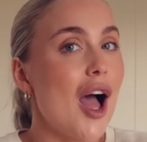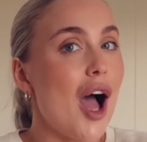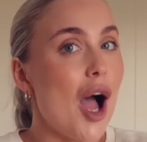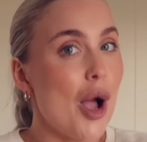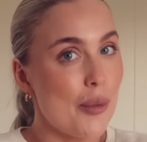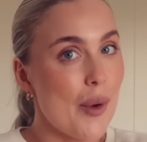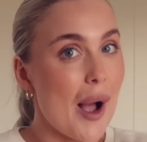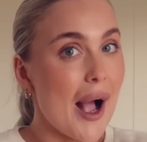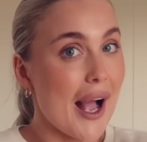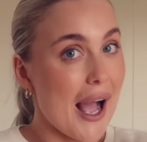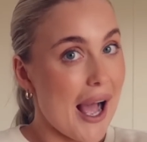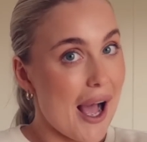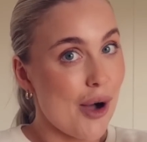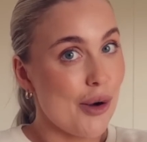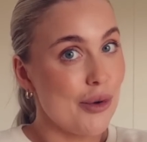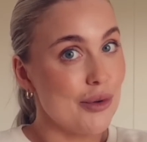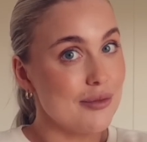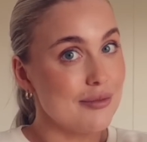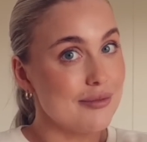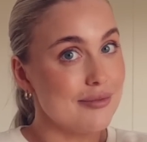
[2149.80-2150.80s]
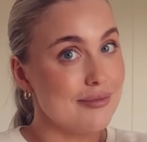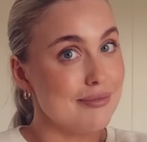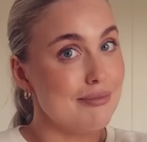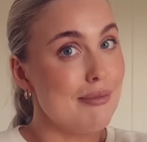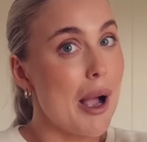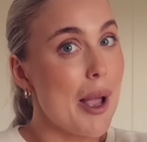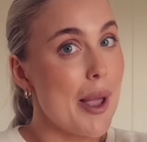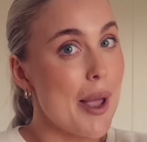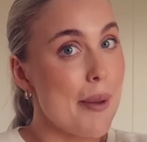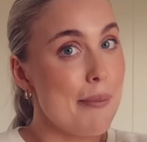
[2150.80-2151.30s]
I whack out
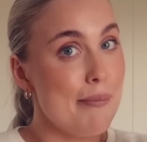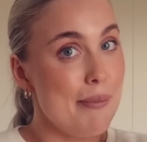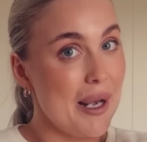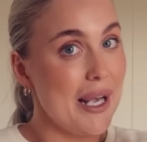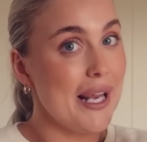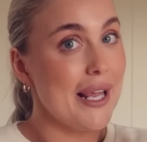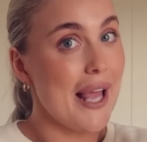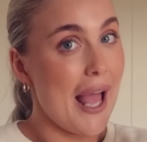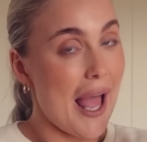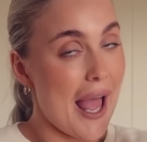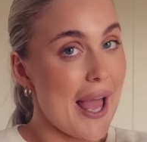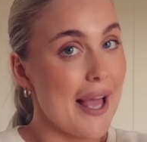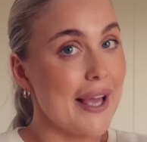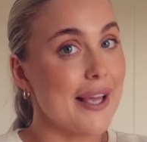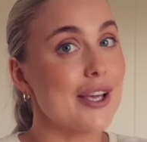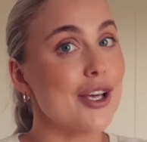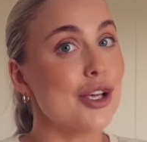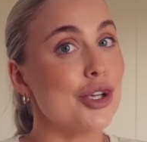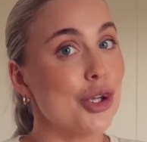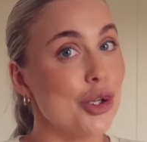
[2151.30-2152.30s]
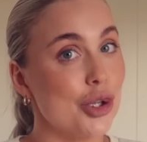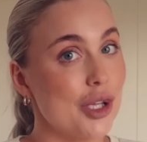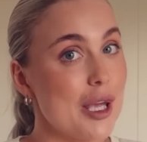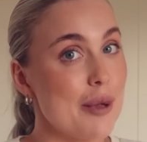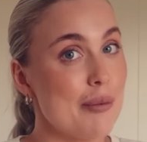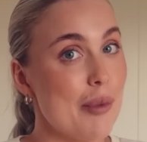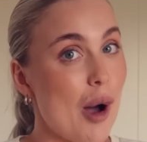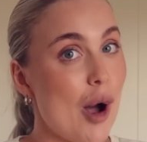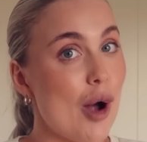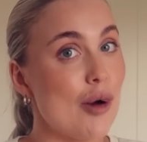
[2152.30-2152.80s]
my mini egg cookie
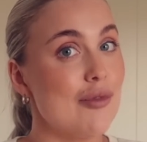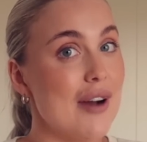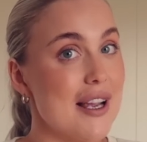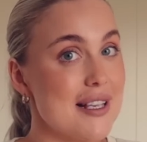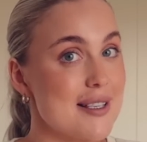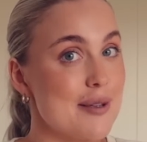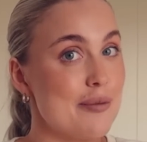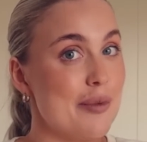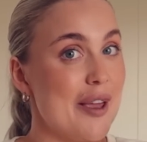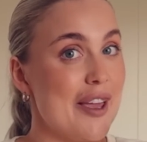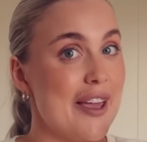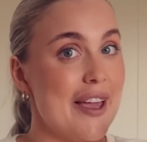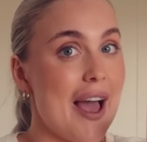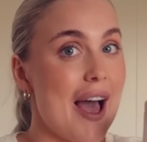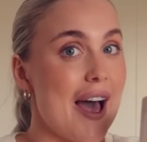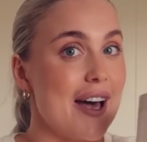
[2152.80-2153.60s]
bar recipe,